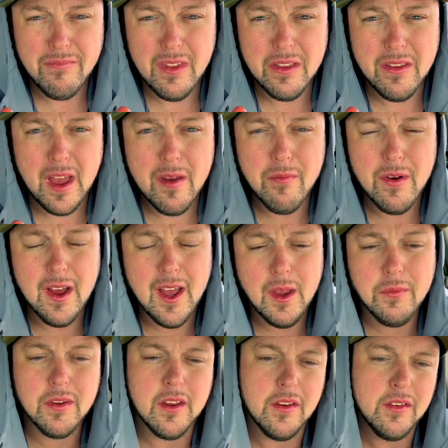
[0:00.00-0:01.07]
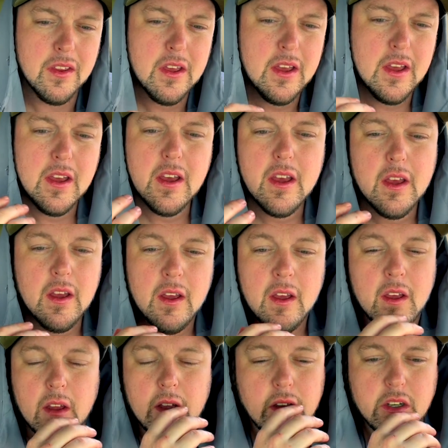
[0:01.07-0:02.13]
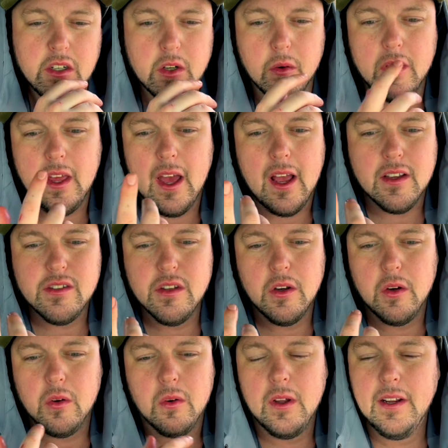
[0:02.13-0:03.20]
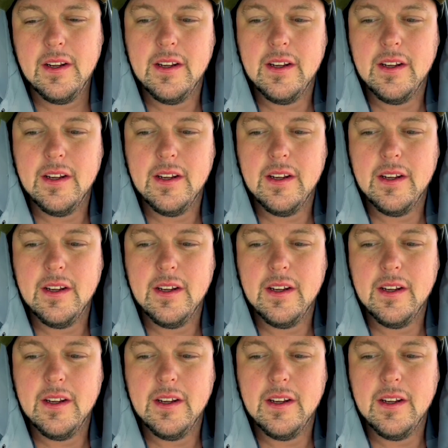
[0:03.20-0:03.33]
type vibes, because she really has no